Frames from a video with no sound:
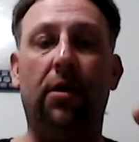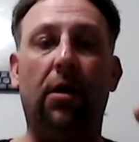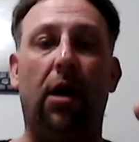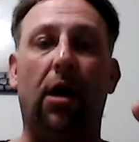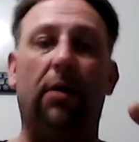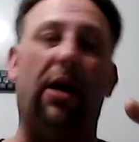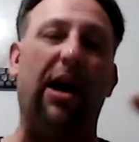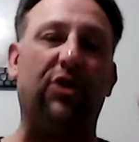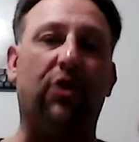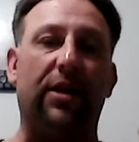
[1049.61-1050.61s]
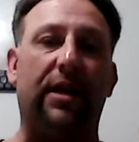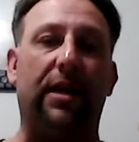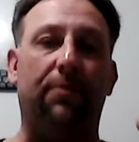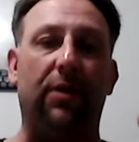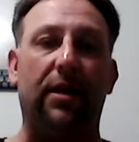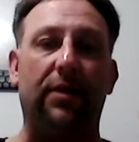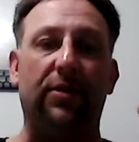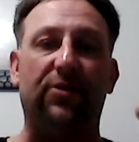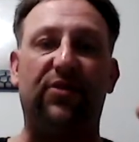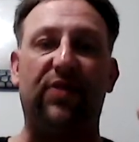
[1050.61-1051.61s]
I try to keep it in the
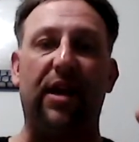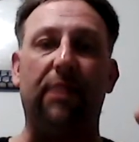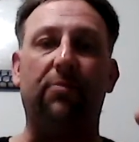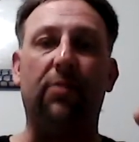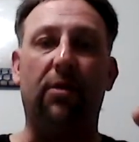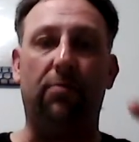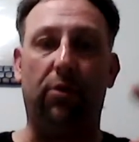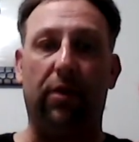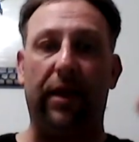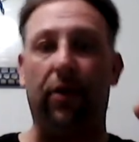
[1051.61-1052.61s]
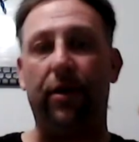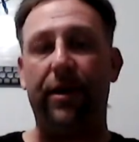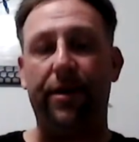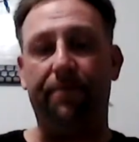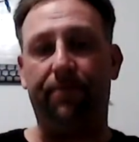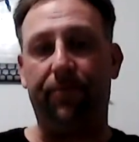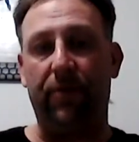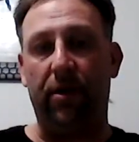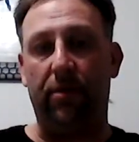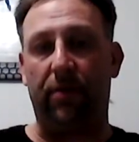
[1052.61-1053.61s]
same polarity
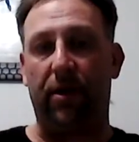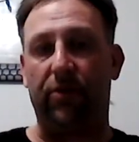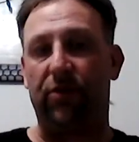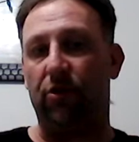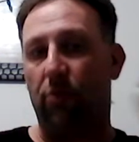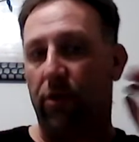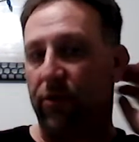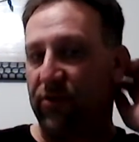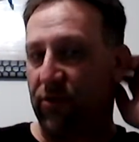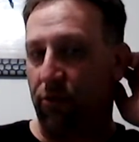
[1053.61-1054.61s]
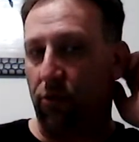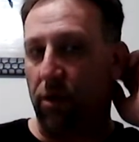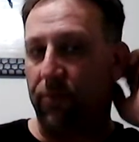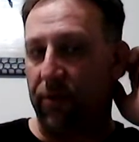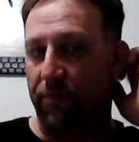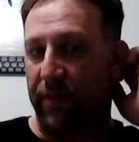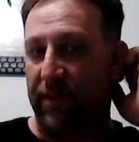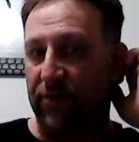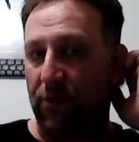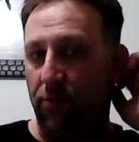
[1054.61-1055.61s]
because you don't want to screw up the
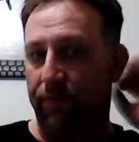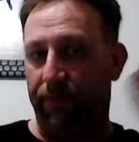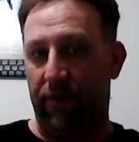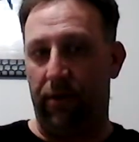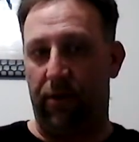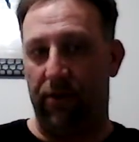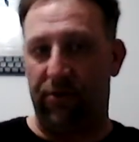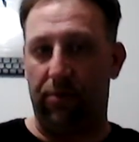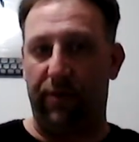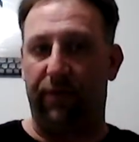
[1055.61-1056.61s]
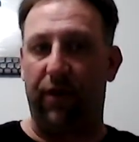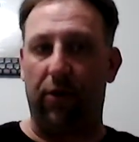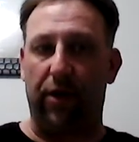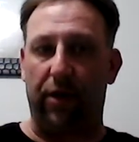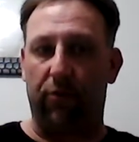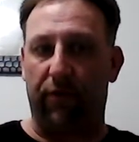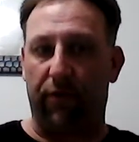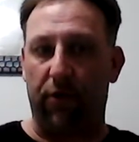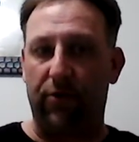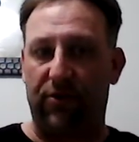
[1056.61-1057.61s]
piezo because they'll be firing in
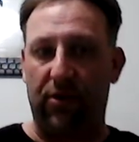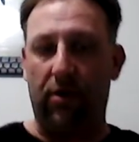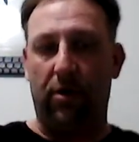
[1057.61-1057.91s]
reverse.